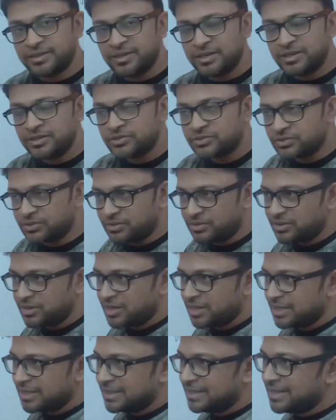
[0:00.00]
So
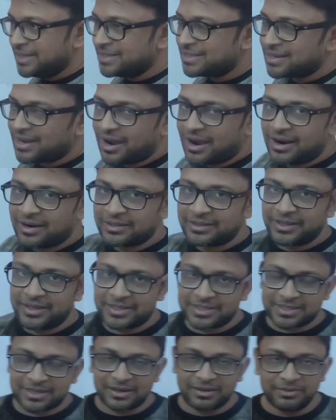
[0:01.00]
these are the
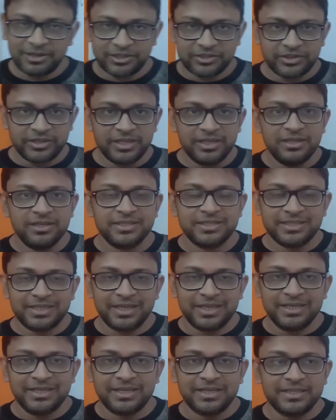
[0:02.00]
exclamatory
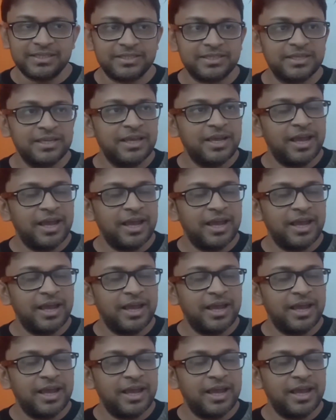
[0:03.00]
sentence,